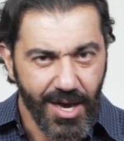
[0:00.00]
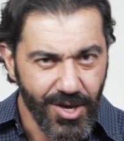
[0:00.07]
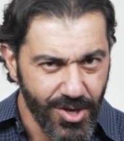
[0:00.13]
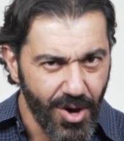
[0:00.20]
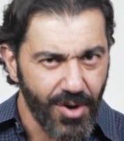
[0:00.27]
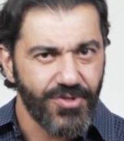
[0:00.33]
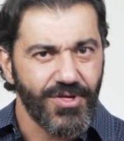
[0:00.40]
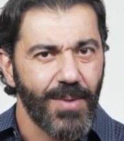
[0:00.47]
And
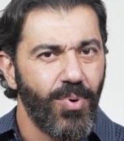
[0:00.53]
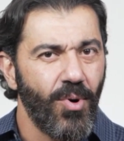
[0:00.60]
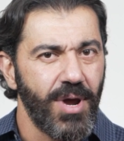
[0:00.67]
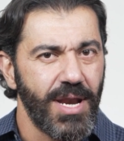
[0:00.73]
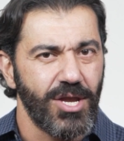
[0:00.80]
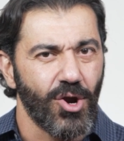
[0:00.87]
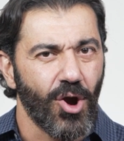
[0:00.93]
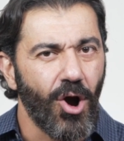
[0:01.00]
you notice I
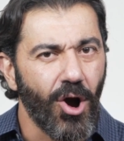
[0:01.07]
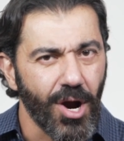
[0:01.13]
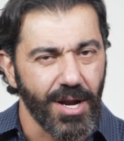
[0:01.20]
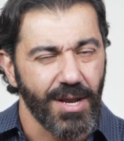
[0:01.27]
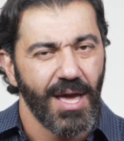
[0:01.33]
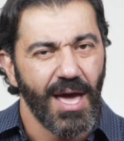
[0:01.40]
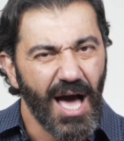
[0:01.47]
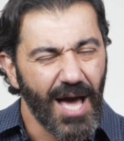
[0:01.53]
point at your
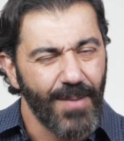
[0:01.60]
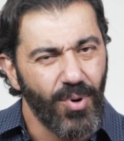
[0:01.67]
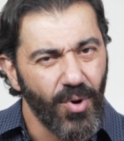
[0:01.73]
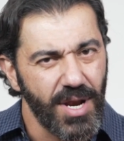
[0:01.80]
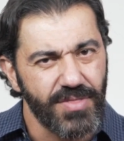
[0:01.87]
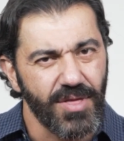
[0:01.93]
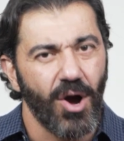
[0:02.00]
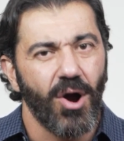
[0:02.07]
heart. I
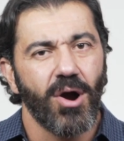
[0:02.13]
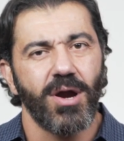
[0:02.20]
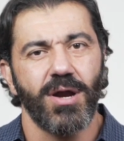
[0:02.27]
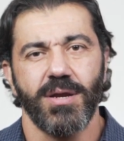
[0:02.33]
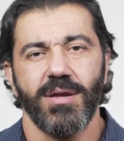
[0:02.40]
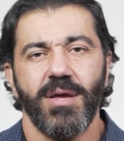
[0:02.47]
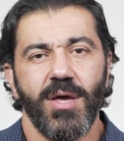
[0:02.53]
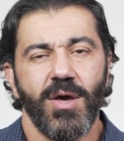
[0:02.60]
point at the
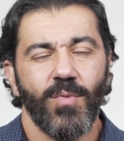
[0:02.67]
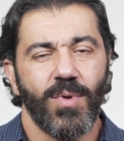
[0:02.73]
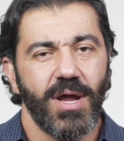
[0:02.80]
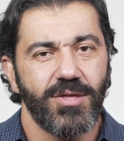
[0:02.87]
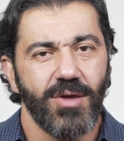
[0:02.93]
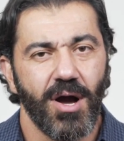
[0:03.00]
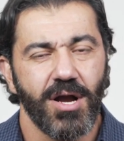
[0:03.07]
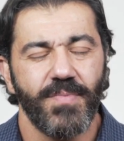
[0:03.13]
heart
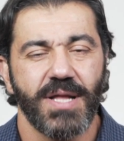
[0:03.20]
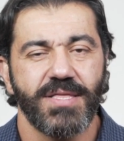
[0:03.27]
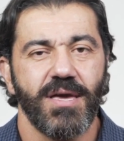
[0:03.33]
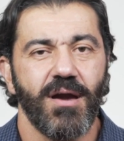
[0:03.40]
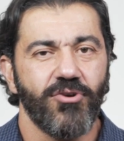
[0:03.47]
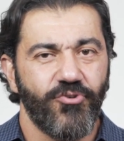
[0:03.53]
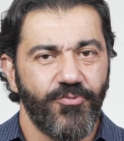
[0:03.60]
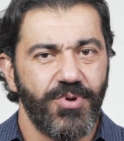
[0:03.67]
when I talk about
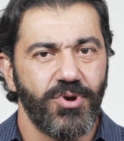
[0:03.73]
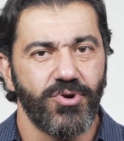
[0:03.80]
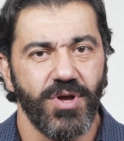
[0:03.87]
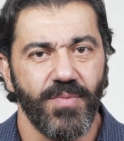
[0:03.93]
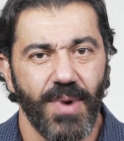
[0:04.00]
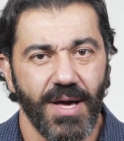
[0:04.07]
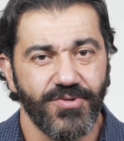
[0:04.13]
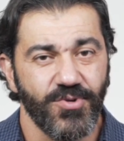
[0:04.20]
the
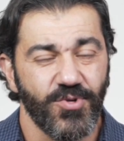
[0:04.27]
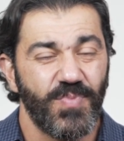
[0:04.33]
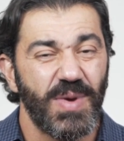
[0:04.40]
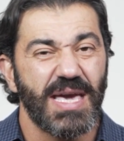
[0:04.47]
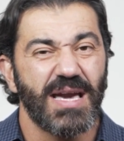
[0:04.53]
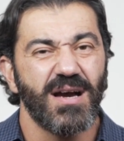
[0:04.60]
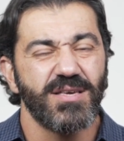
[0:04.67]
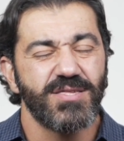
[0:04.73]
entrepreneurial muscles,
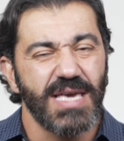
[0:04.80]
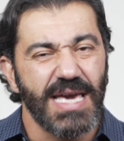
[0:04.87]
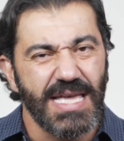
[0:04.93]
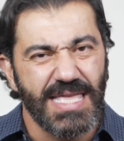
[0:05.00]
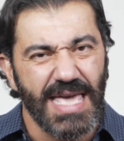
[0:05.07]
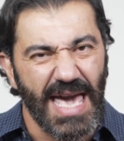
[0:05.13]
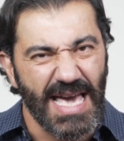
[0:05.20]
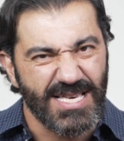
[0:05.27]
because
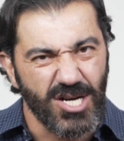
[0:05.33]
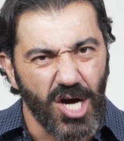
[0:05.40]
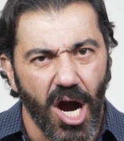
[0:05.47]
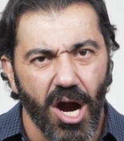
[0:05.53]
it takes